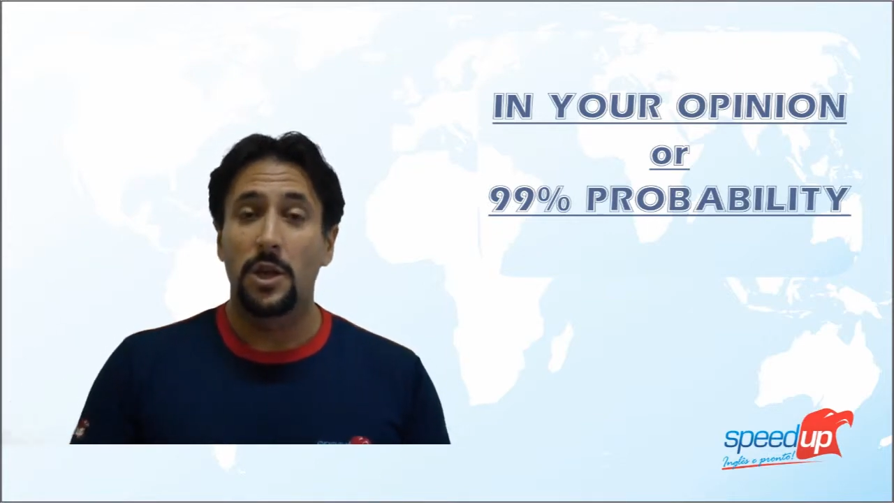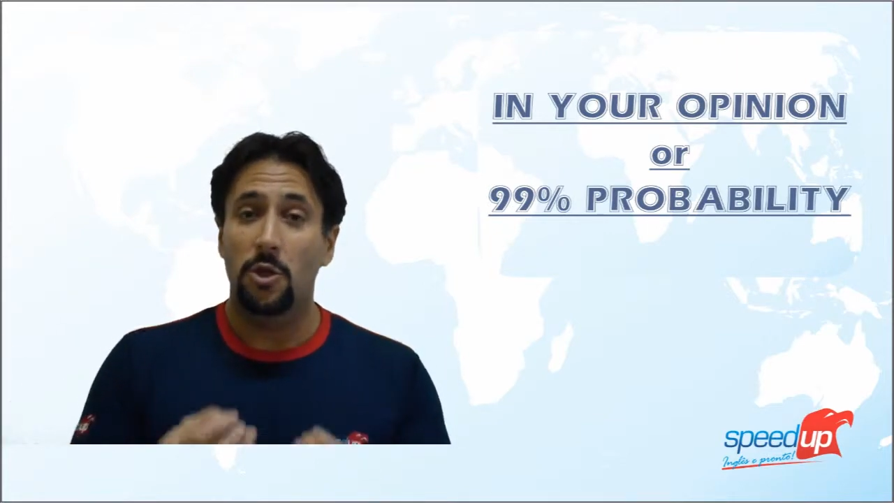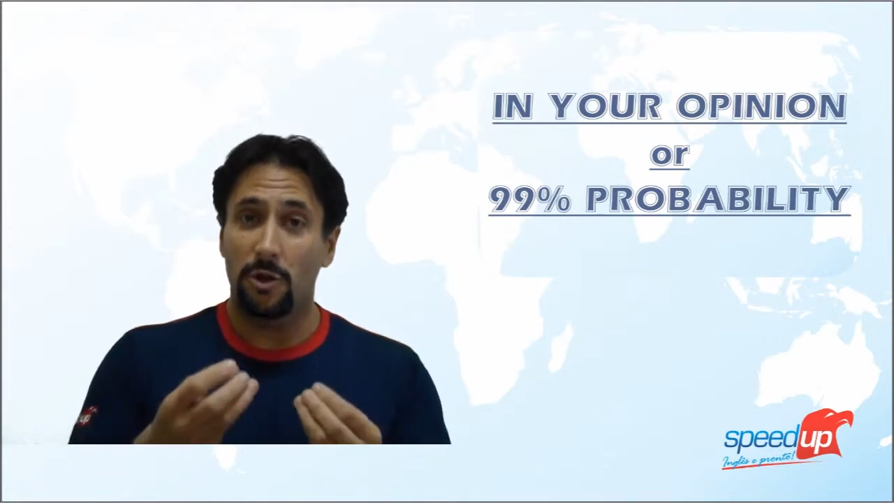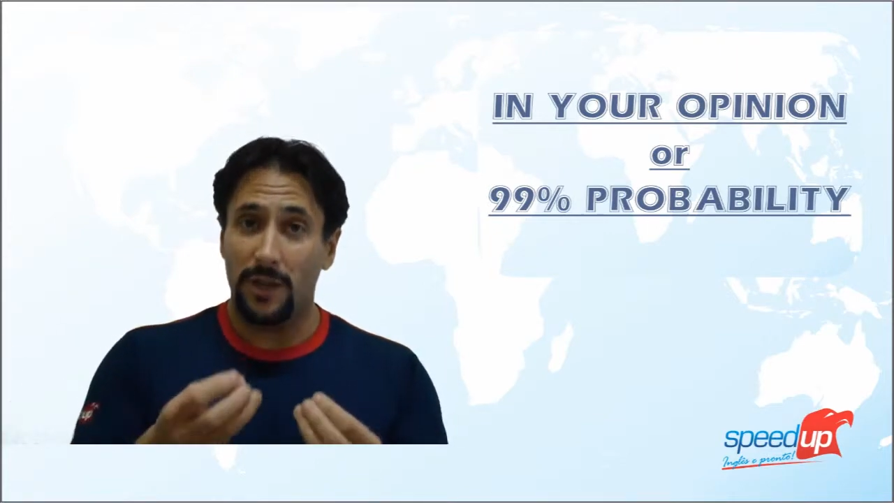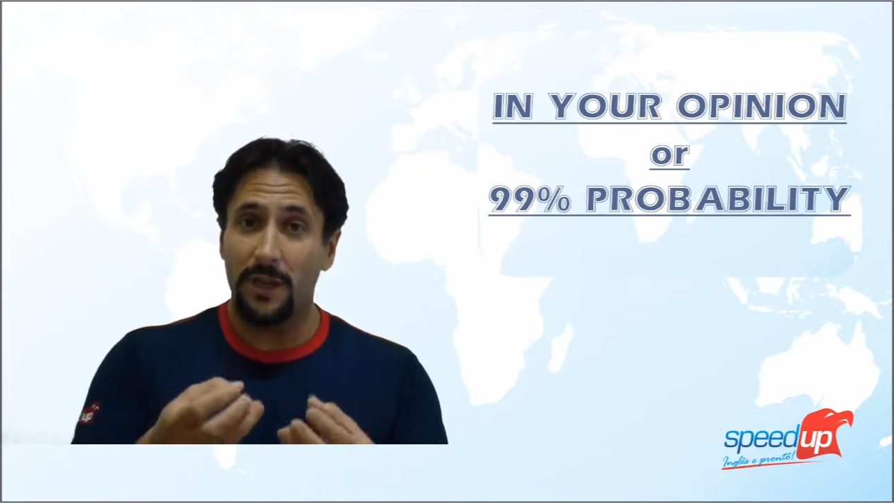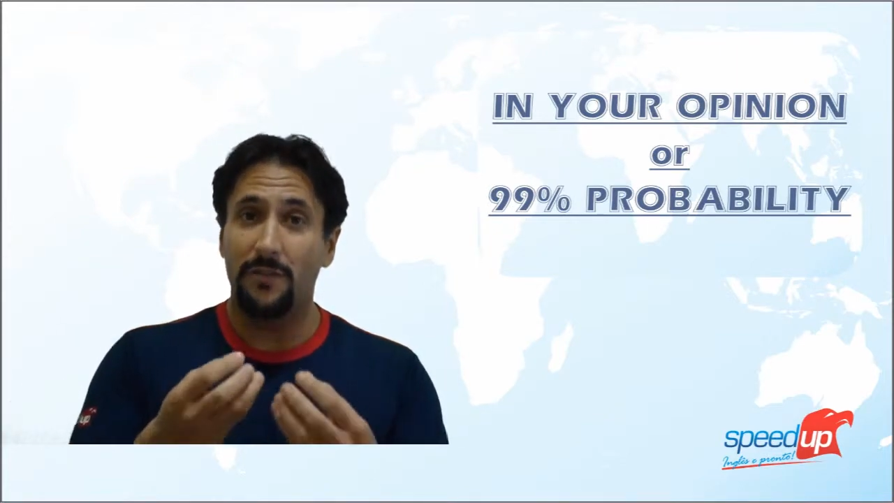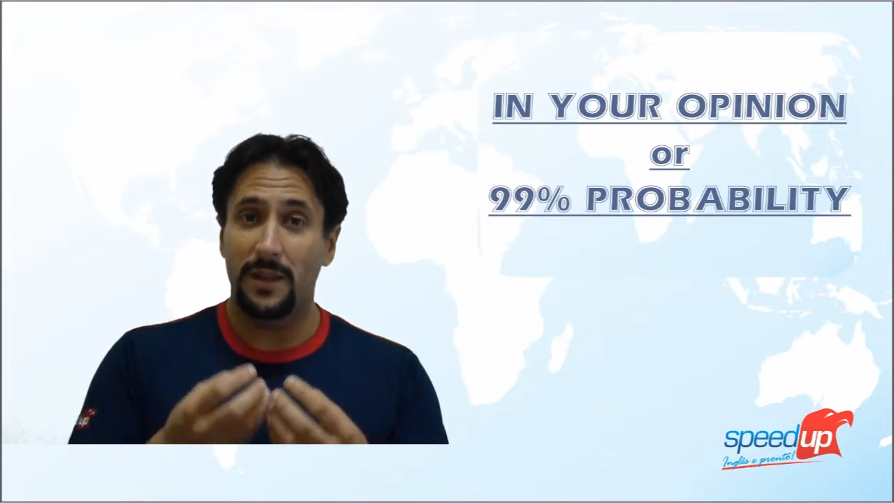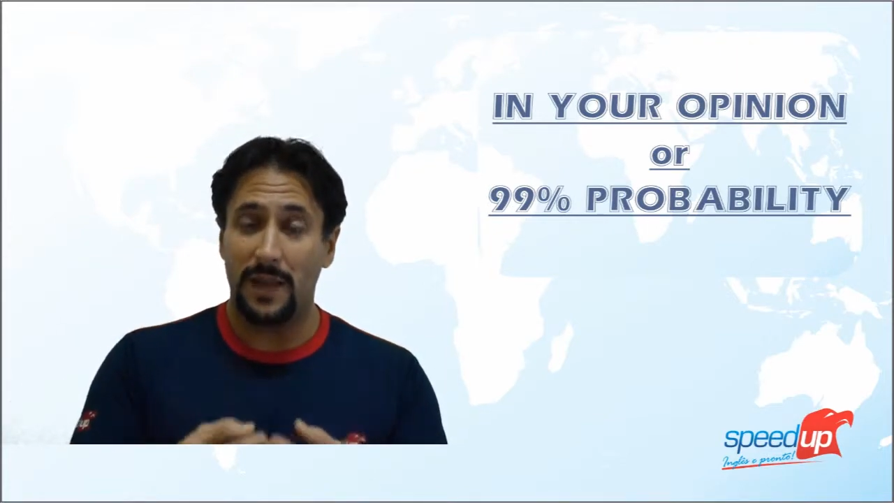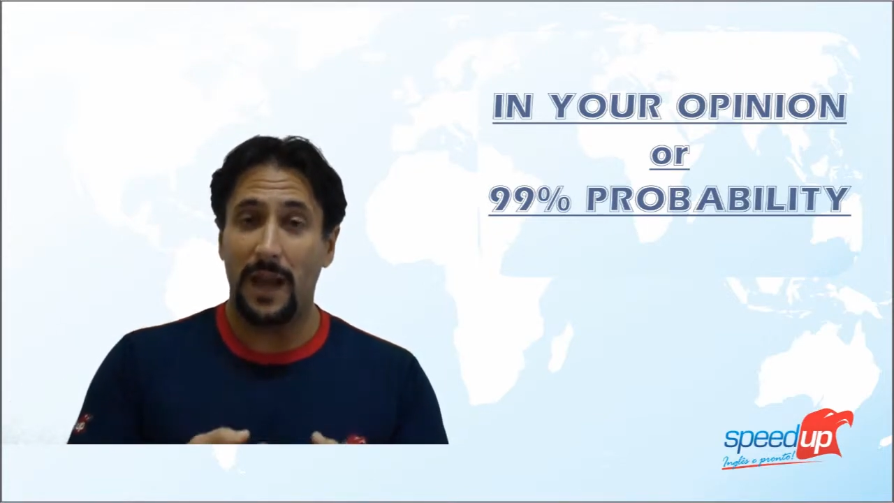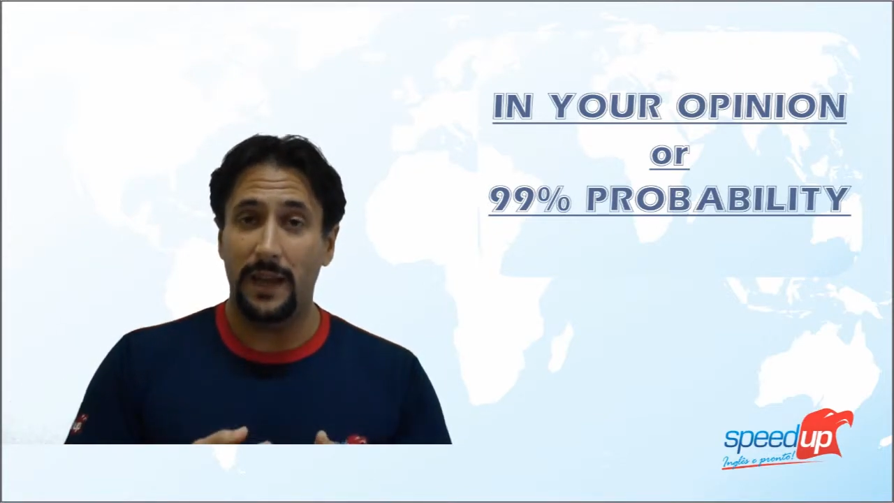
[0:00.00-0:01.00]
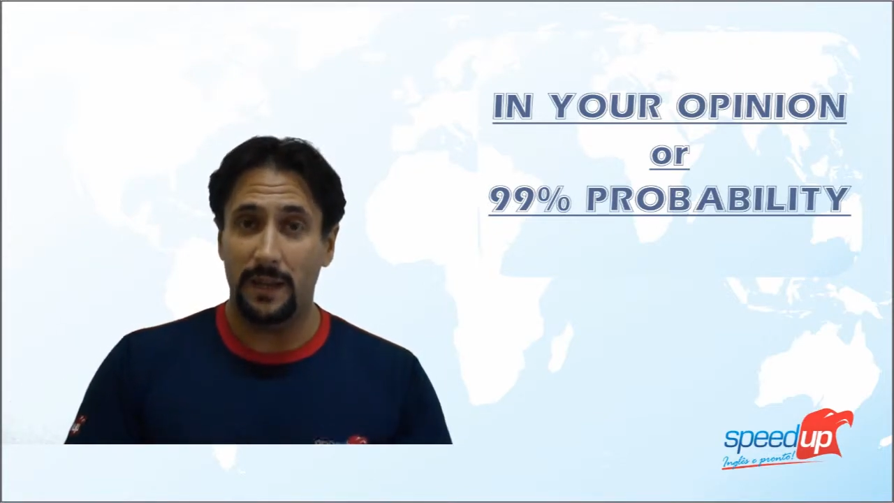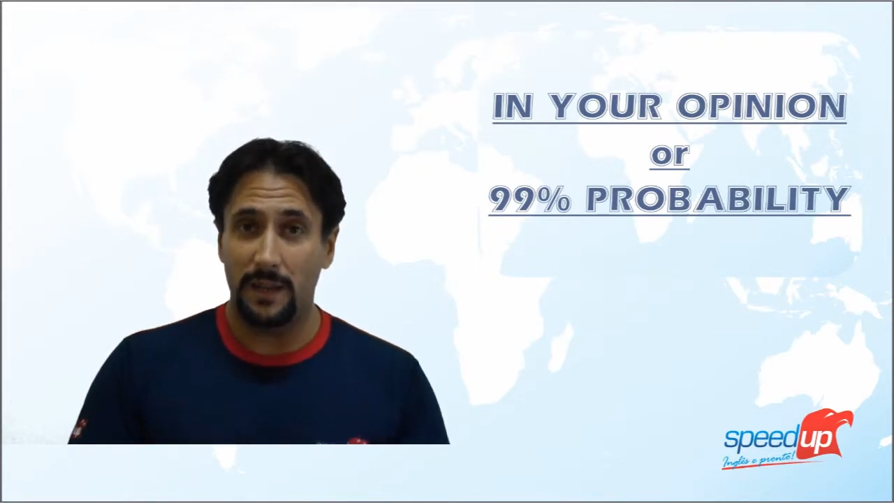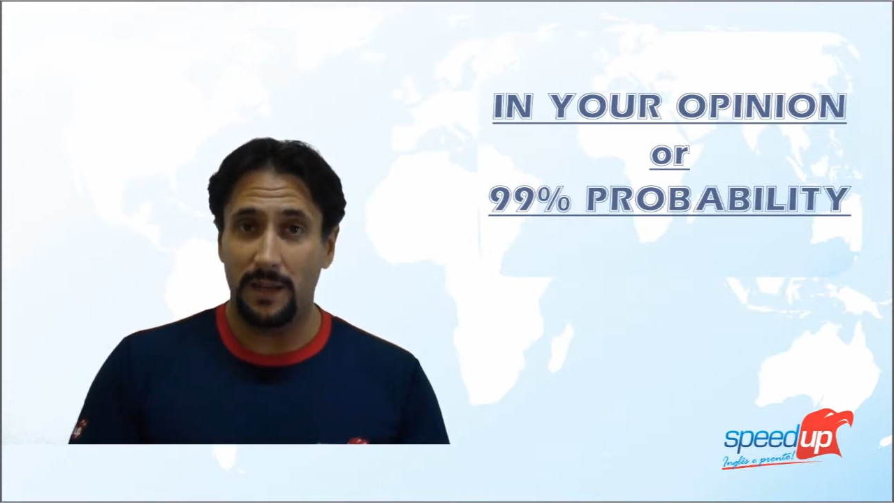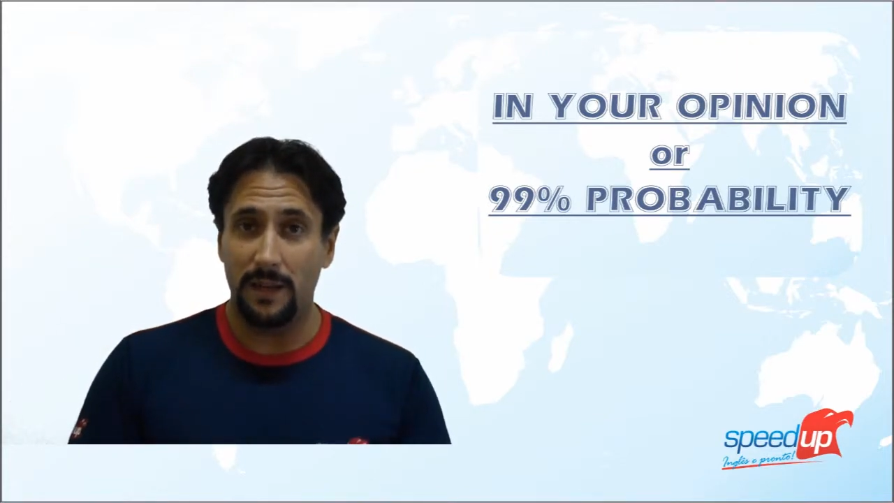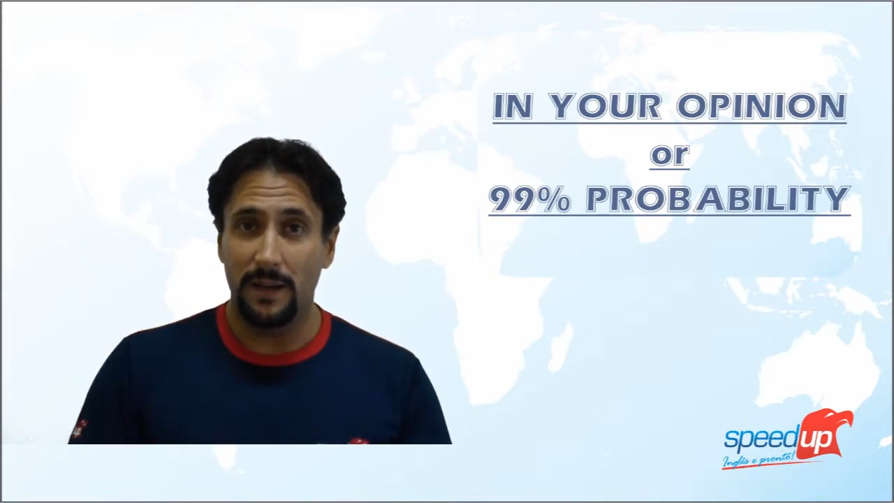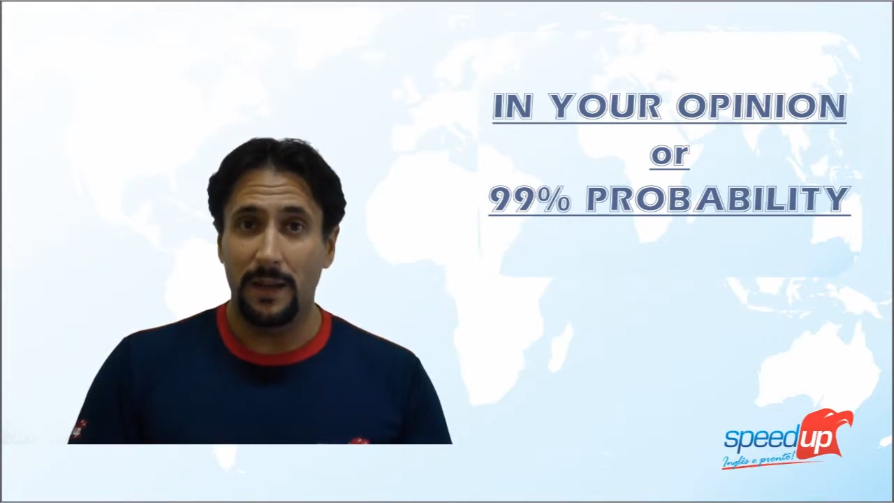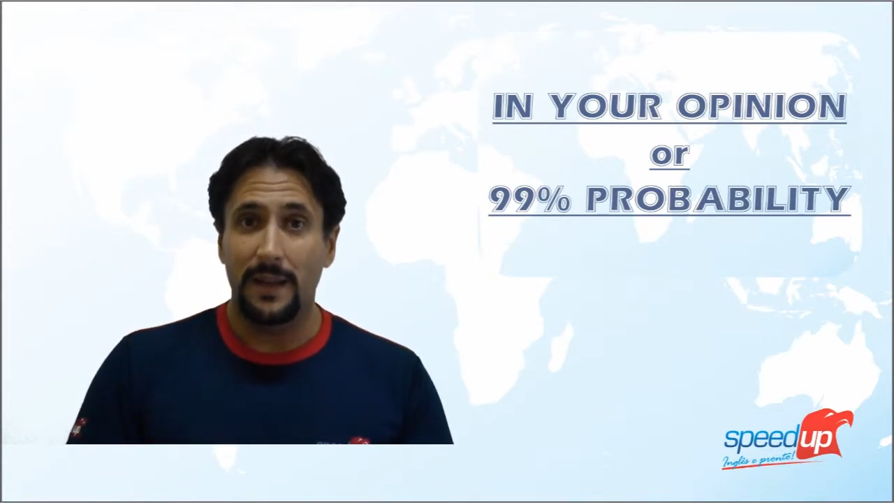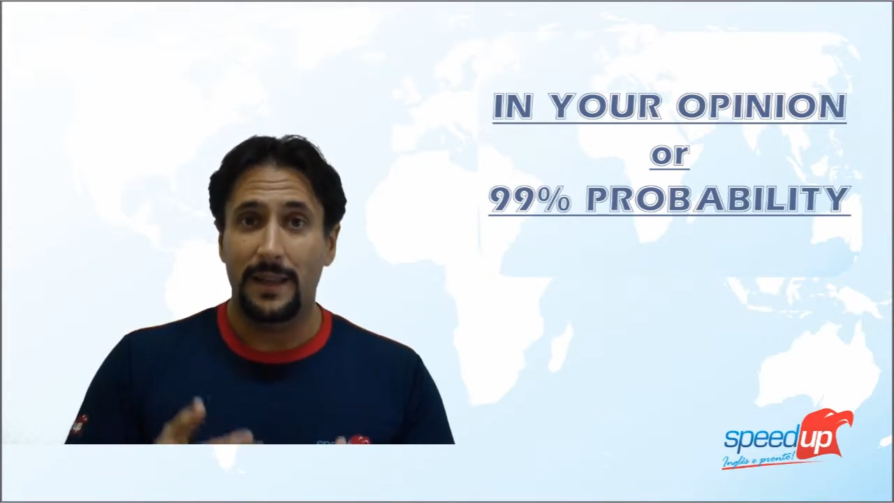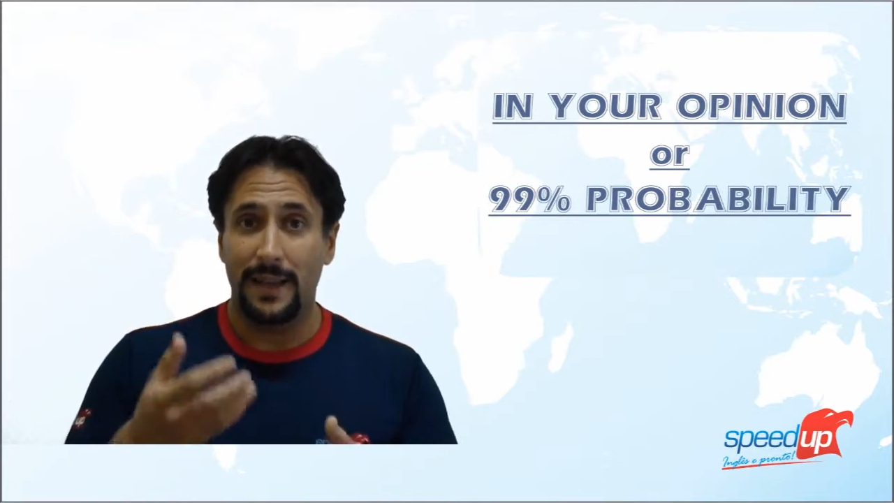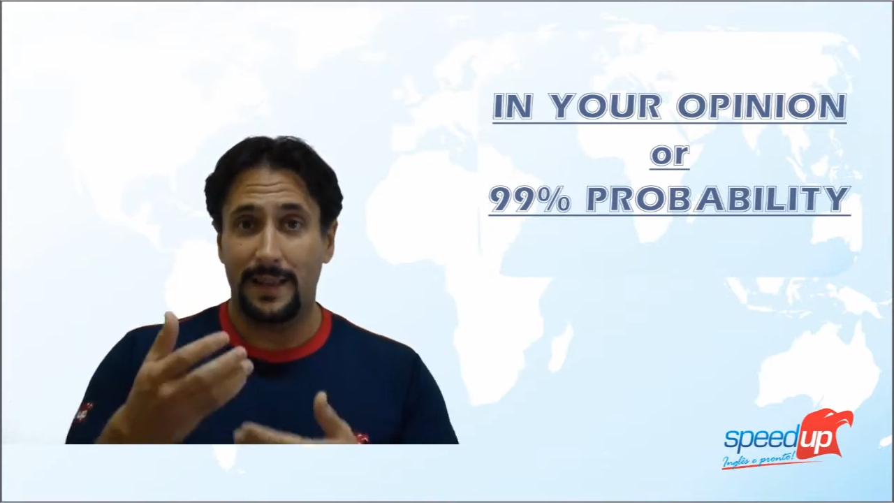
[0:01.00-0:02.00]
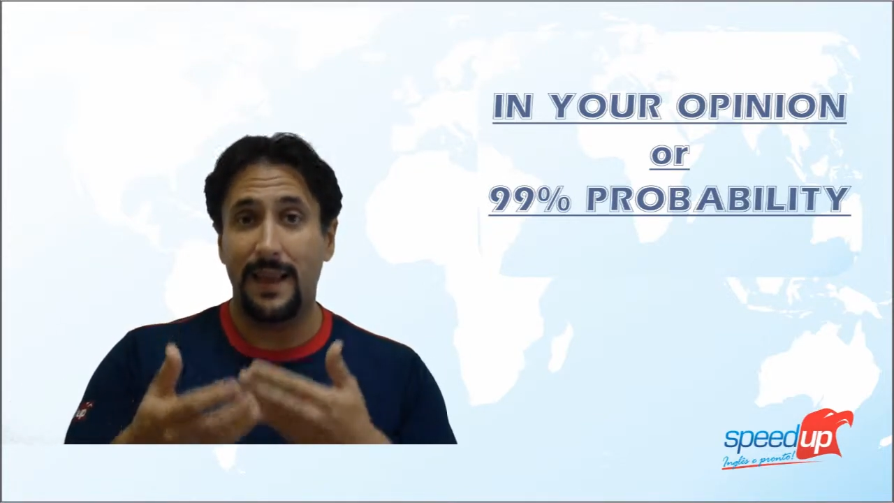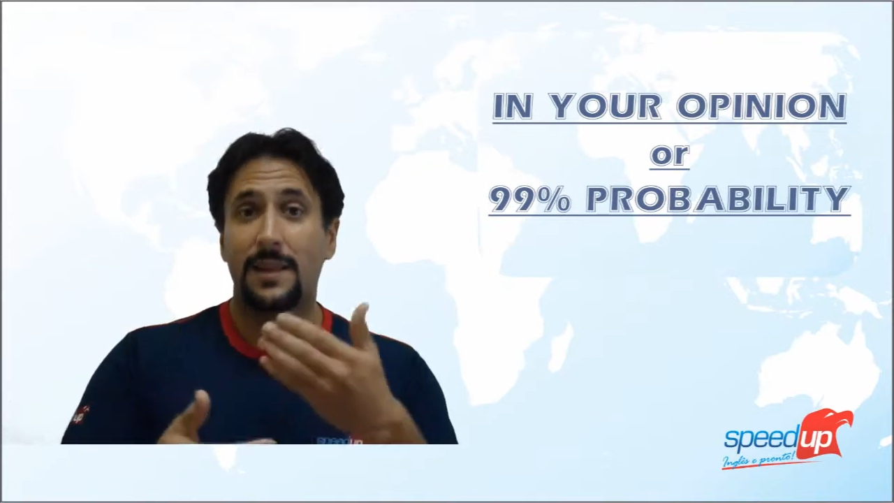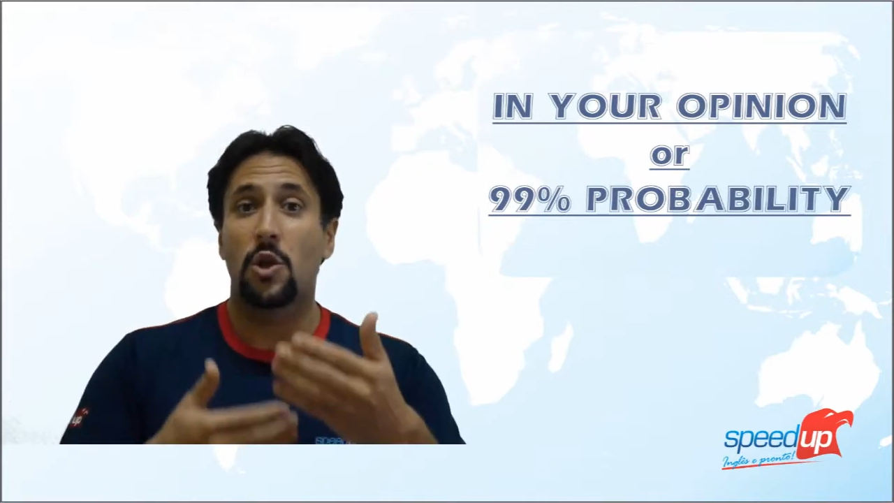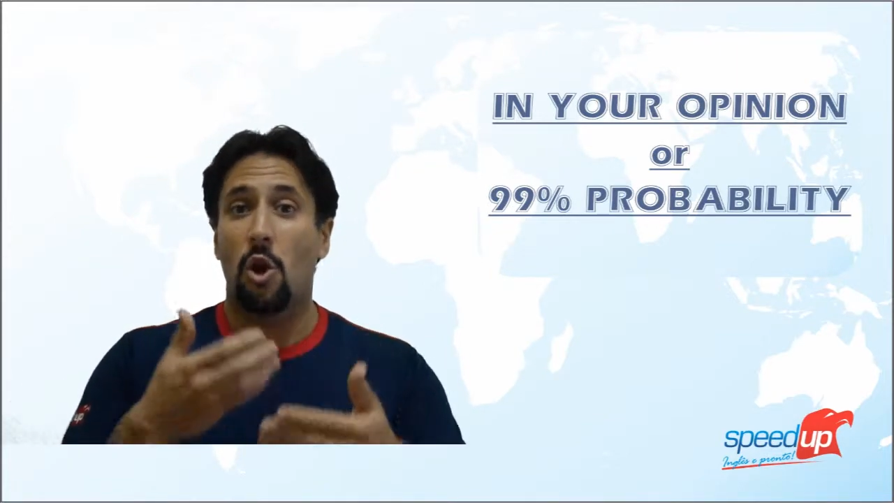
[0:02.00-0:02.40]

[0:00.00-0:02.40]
you're giving the idea that that